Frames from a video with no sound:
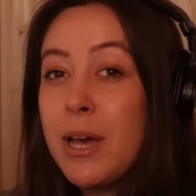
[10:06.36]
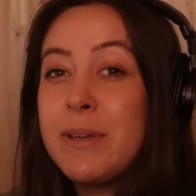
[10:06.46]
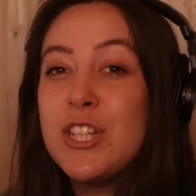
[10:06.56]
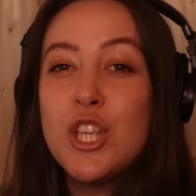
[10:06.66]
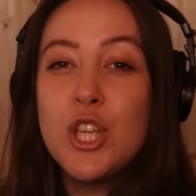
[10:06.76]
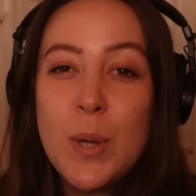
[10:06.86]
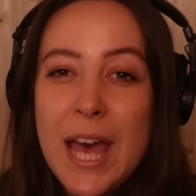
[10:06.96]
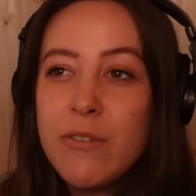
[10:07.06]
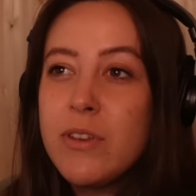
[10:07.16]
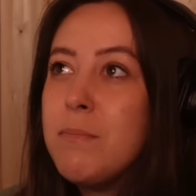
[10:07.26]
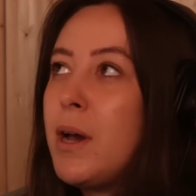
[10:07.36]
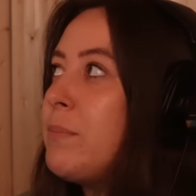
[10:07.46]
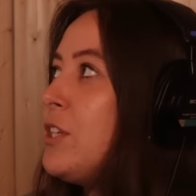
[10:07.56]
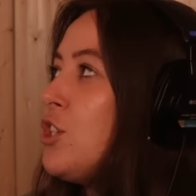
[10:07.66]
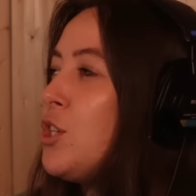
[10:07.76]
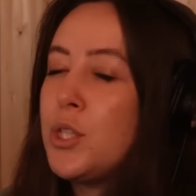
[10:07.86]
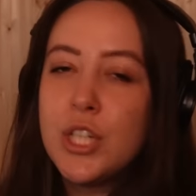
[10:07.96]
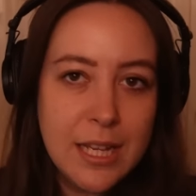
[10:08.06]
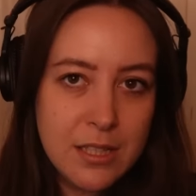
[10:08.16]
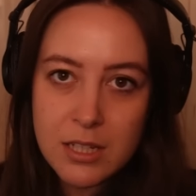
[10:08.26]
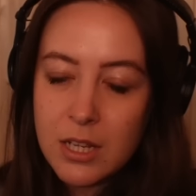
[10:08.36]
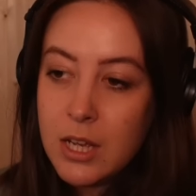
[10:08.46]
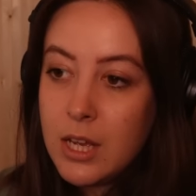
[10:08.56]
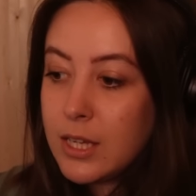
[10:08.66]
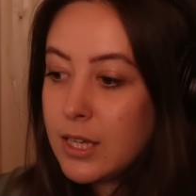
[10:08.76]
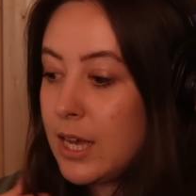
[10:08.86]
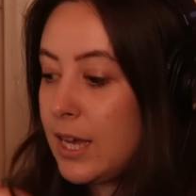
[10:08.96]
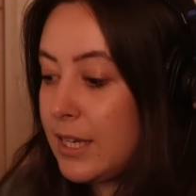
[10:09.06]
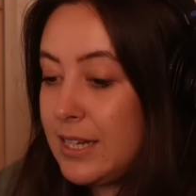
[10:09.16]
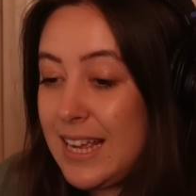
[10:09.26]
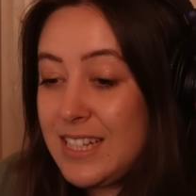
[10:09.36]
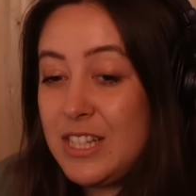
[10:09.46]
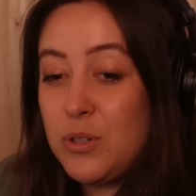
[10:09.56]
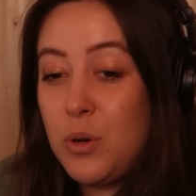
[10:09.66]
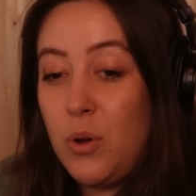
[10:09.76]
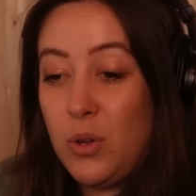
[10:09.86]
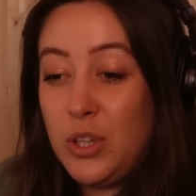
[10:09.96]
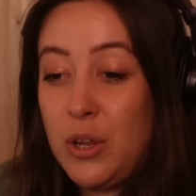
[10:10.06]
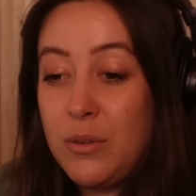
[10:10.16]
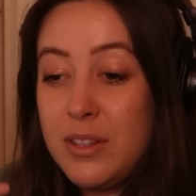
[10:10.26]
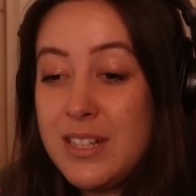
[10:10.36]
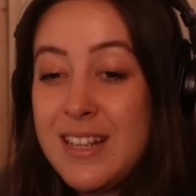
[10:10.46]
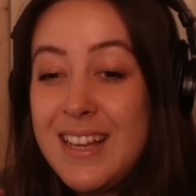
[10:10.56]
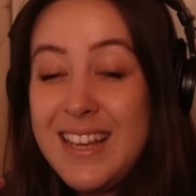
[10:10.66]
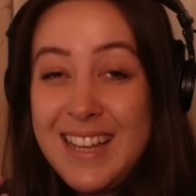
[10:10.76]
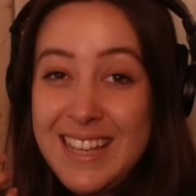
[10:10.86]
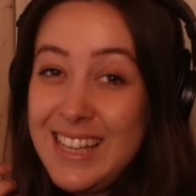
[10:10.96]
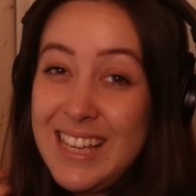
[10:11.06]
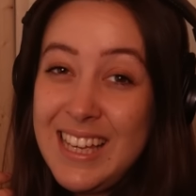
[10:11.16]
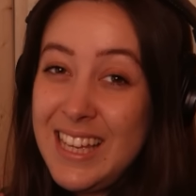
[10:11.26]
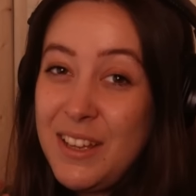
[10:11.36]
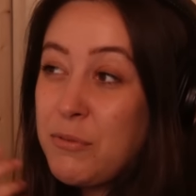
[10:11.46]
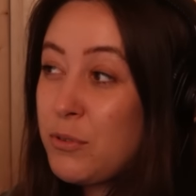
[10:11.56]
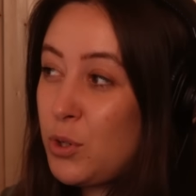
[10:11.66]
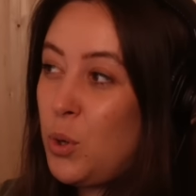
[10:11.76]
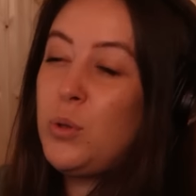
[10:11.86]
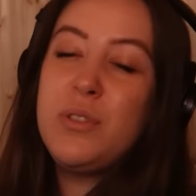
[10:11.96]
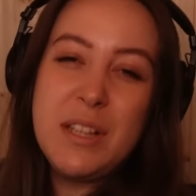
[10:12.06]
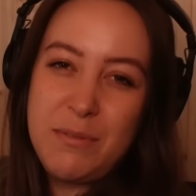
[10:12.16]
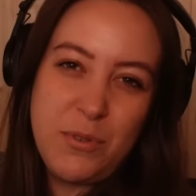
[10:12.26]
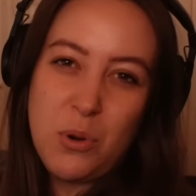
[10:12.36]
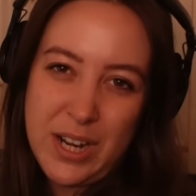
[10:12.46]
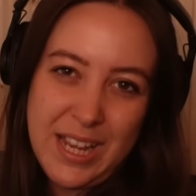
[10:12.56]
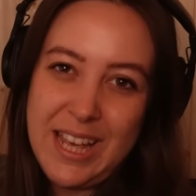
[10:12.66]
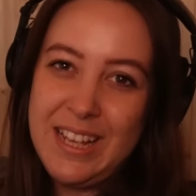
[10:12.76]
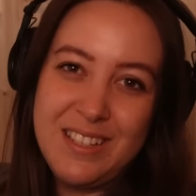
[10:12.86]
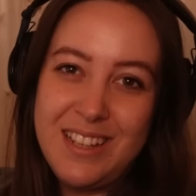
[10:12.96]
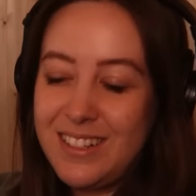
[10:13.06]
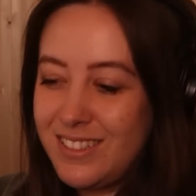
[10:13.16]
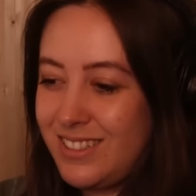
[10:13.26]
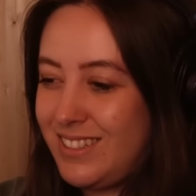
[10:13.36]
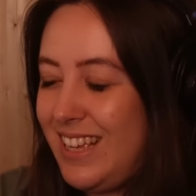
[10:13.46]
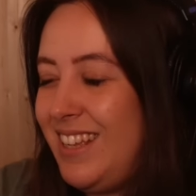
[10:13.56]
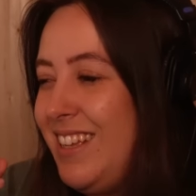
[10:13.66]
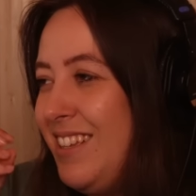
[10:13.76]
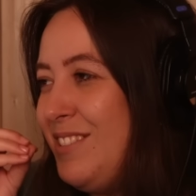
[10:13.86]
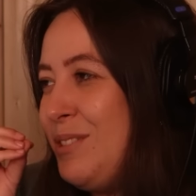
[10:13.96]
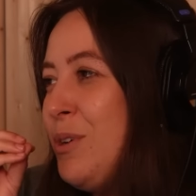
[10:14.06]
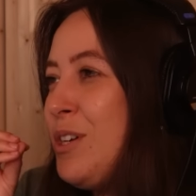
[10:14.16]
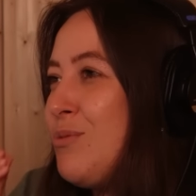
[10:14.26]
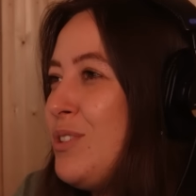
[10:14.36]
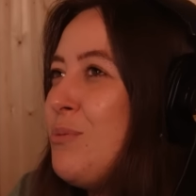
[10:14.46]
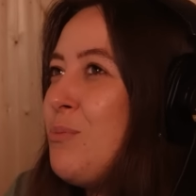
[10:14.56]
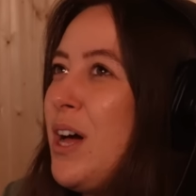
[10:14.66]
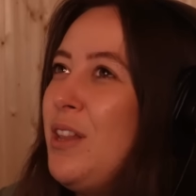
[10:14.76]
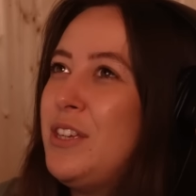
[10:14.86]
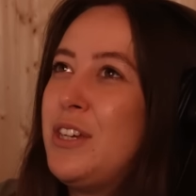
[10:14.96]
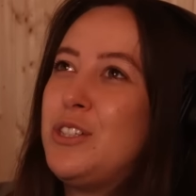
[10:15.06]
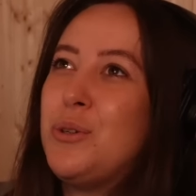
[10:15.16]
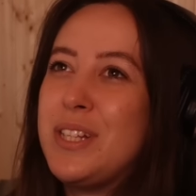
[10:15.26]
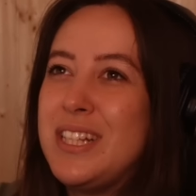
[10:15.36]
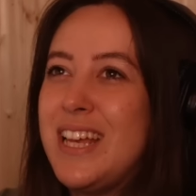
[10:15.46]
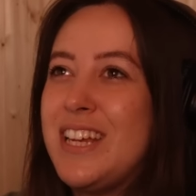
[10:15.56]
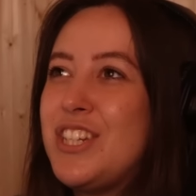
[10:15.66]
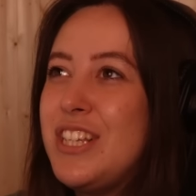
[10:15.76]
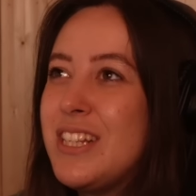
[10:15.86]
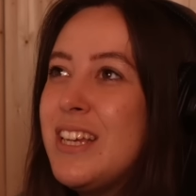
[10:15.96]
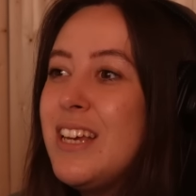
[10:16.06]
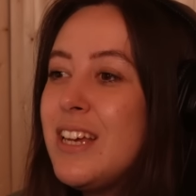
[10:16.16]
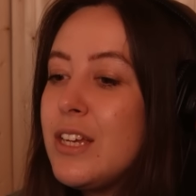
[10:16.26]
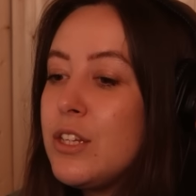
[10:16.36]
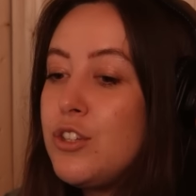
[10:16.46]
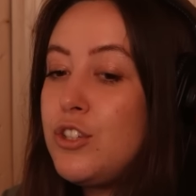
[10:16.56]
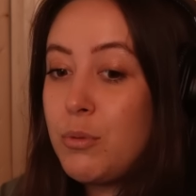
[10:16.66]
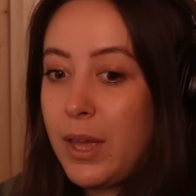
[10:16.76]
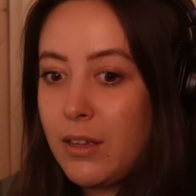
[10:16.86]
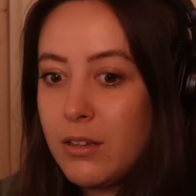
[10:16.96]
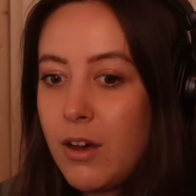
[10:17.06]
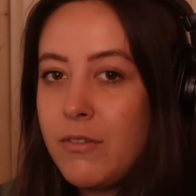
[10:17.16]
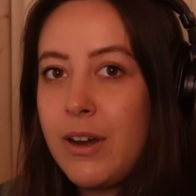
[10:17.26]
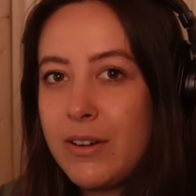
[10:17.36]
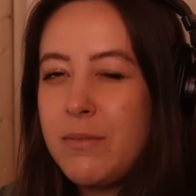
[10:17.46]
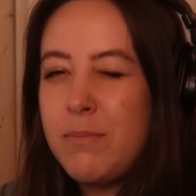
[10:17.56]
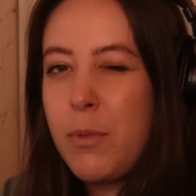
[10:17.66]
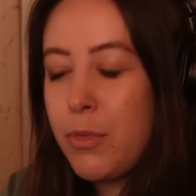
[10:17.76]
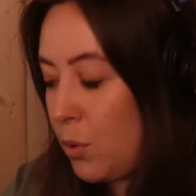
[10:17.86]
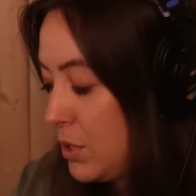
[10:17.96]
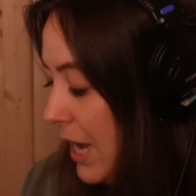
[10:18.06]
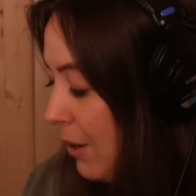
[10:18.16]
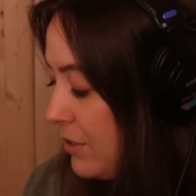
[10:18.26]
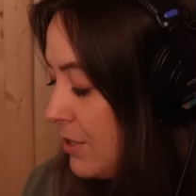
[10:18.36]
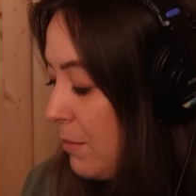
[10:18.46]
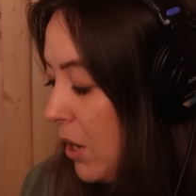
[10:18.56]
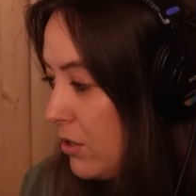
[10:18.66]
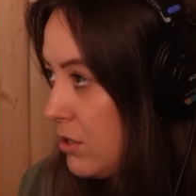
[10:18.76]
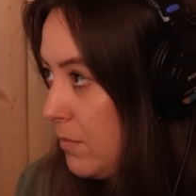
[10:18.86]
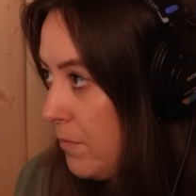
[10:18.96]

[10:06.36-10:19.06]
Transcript: might be too heavy, might be too chest connected, or, you know, this calls for it here. So that's it just works really well. The choices that she's doing are very thought out and smart.